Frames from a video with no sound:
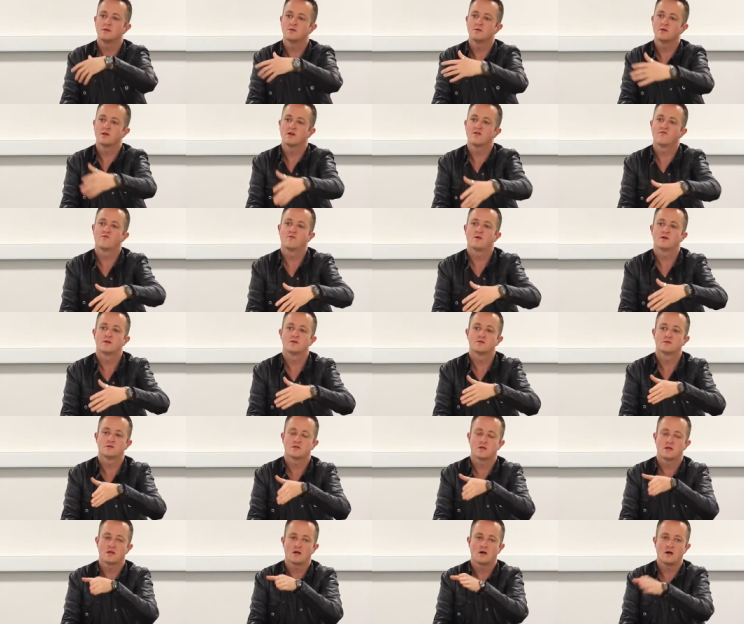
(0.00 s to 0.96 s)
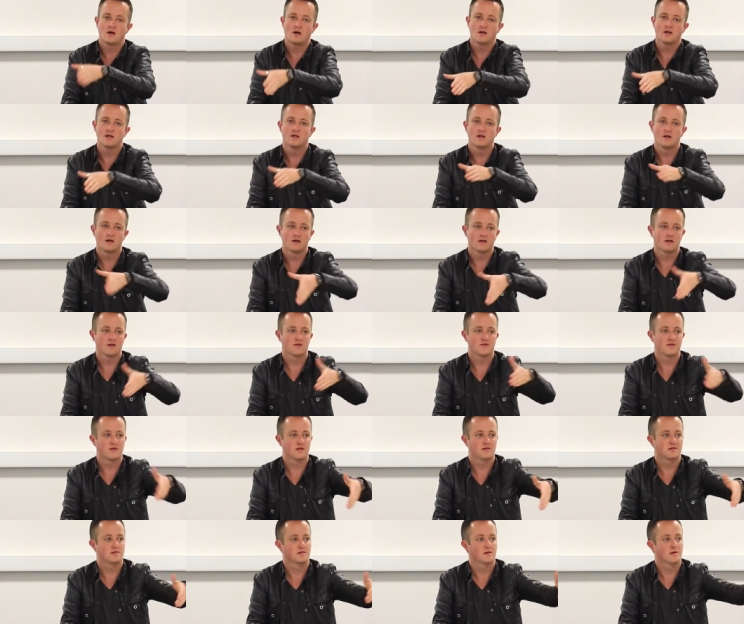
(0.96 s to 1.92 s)
that you give where you say, I
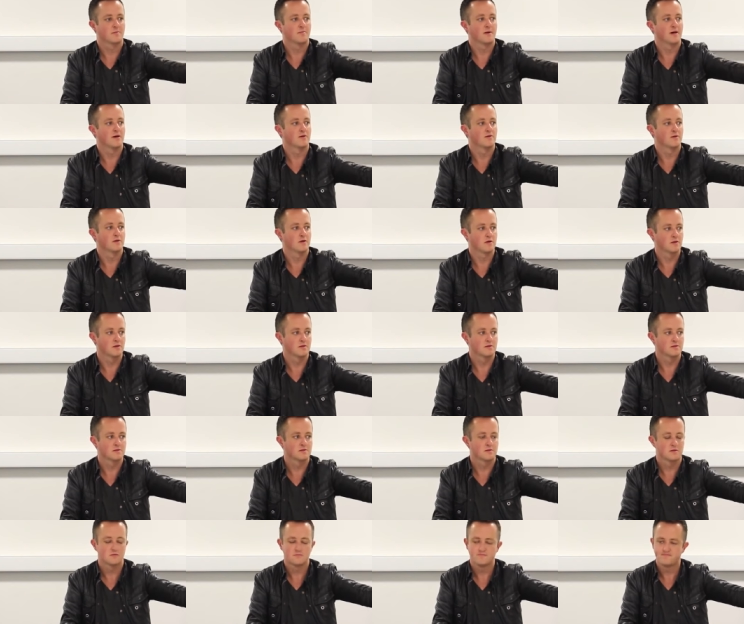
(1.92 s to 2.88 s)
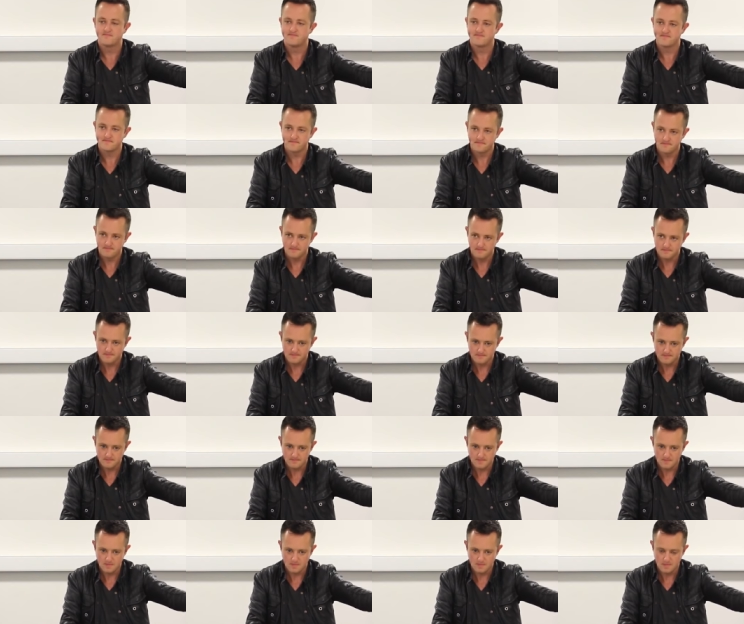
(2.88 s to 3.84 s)
like this about girls,
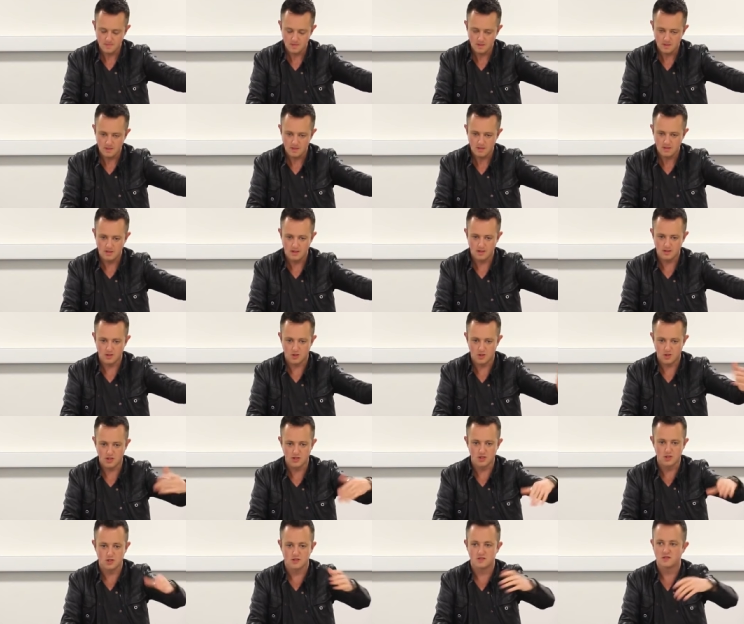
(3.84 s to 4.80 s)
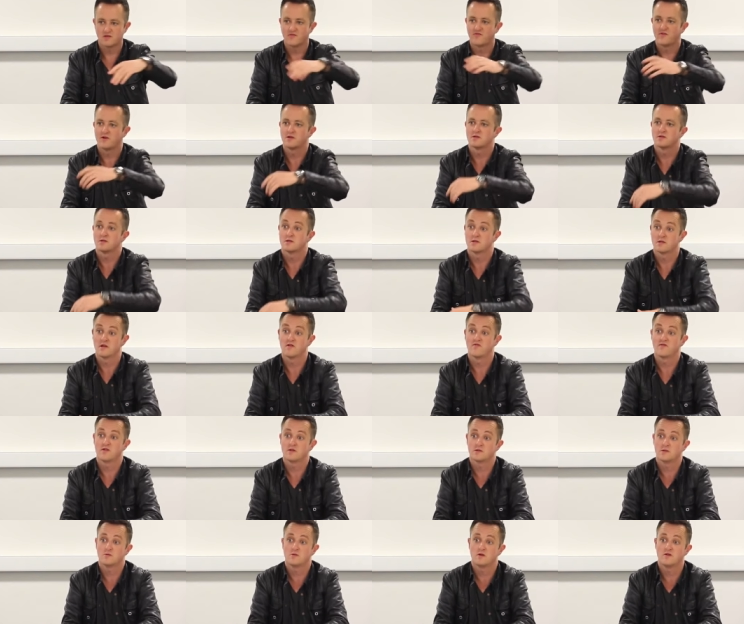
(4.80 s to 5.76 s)
and she justifies
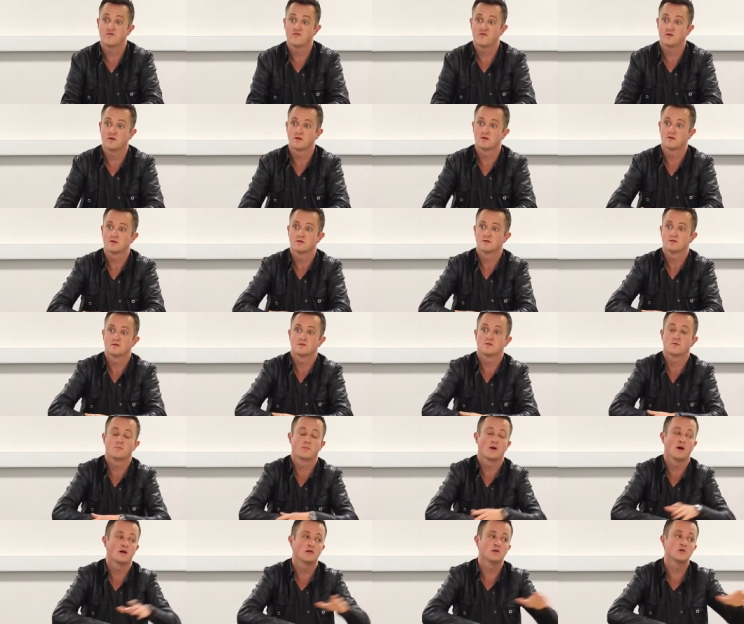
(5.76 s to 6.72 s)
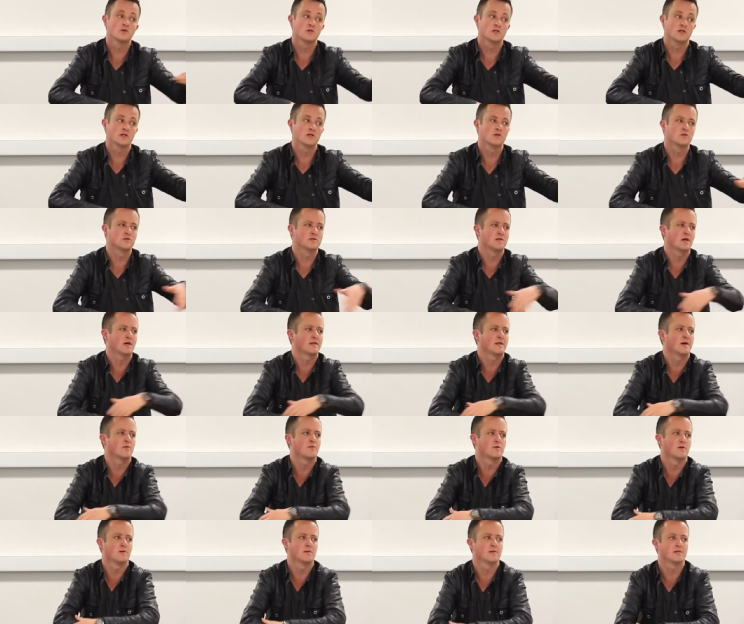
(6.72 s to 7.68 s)
herself, that's qualifying. So, but I usually use that,
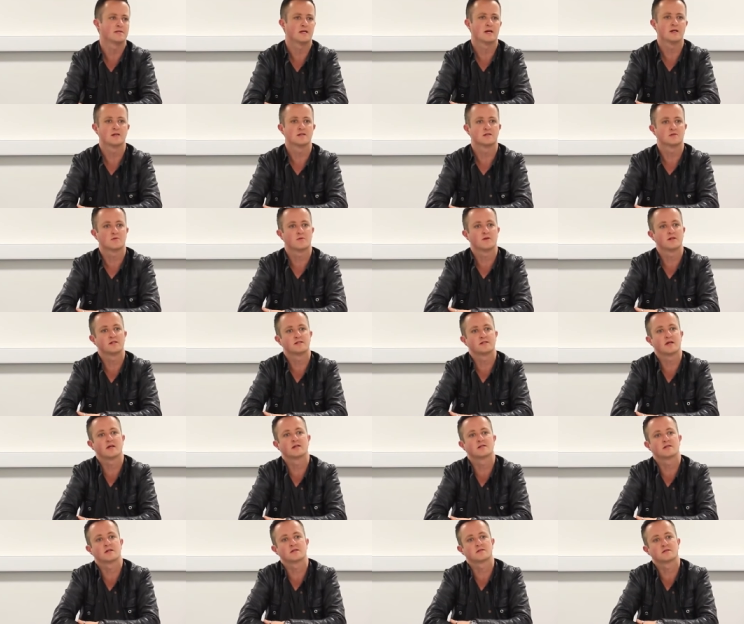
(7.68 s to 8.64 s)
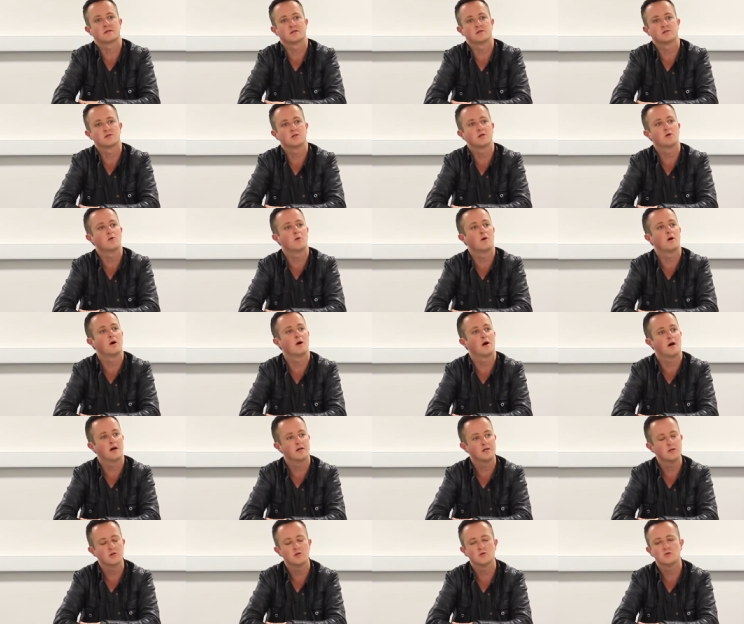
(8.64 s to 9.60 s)
that one on the date. So on a date, I'll say, do you know what?
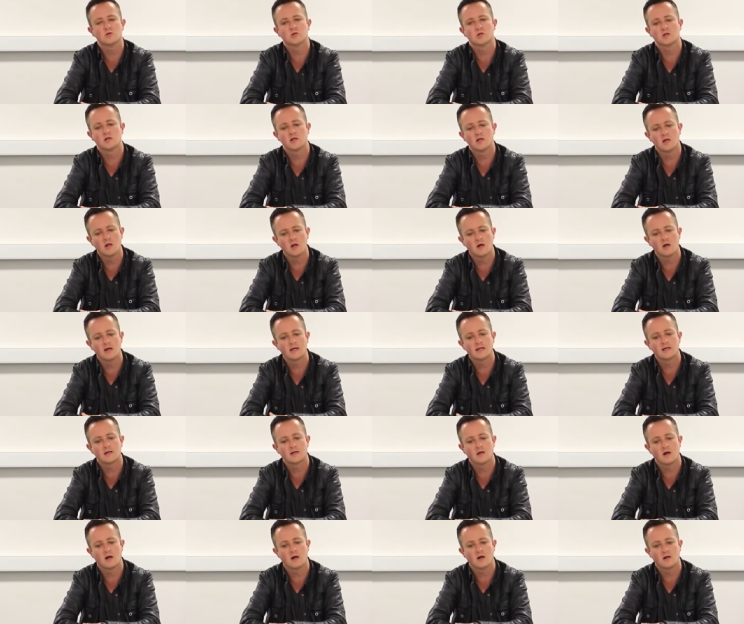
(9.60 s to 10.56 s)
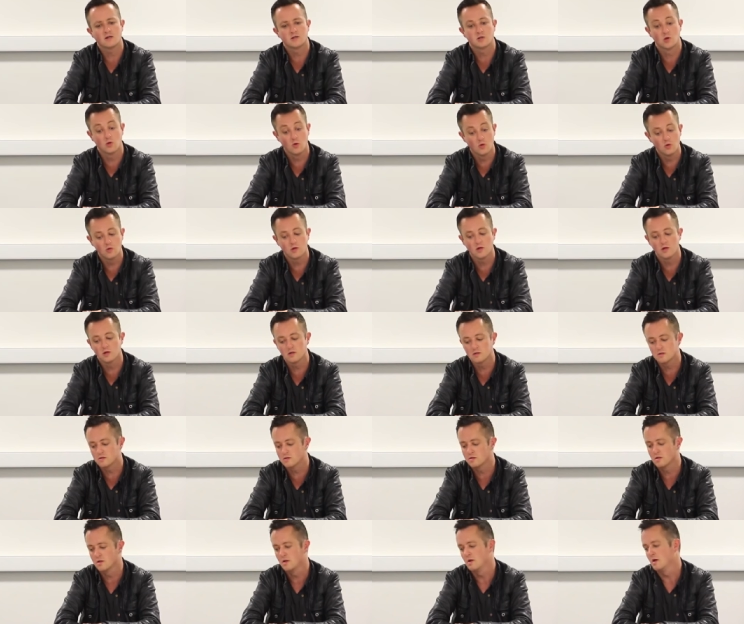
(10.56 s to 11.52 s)
I usually like uh, tall
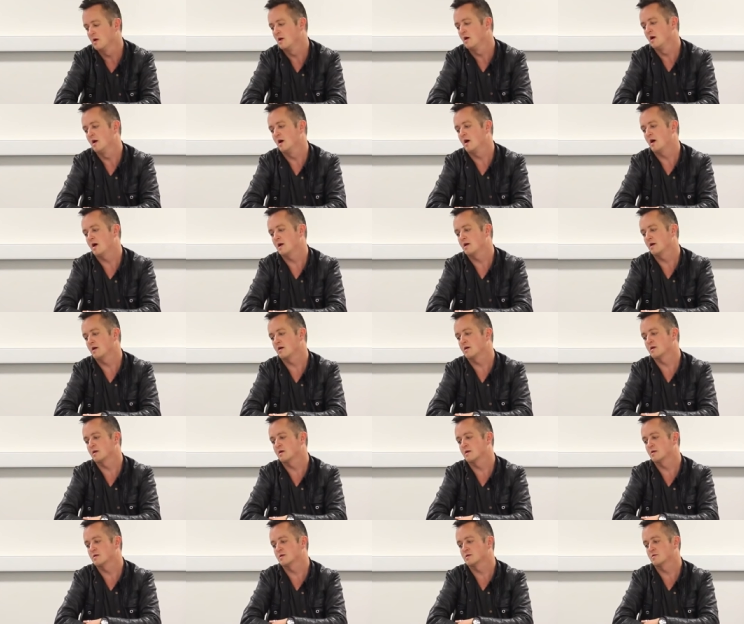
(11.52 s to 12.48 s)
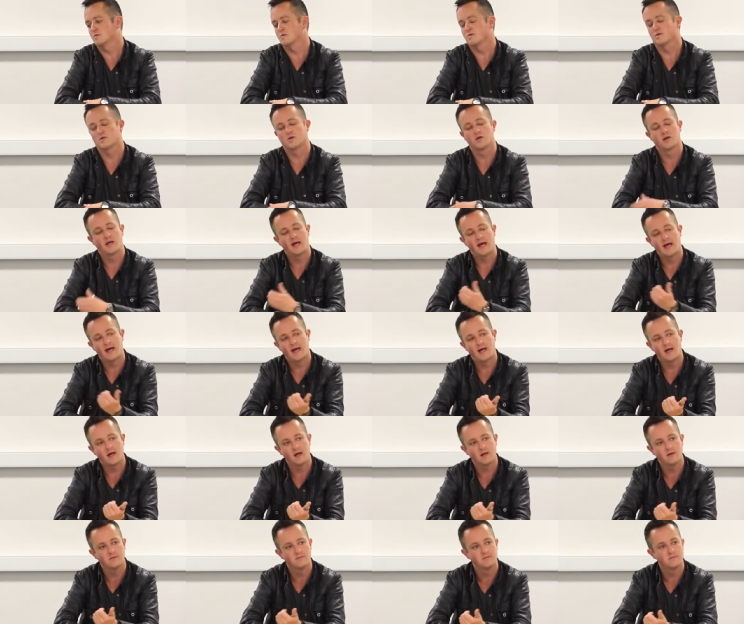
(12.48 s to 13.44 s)
girls. I like girls with good
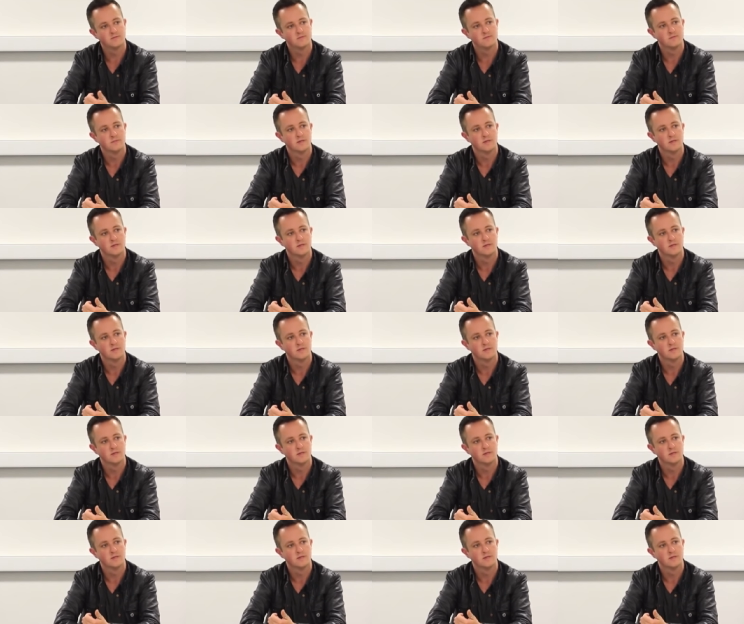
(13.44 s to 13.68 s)
hair.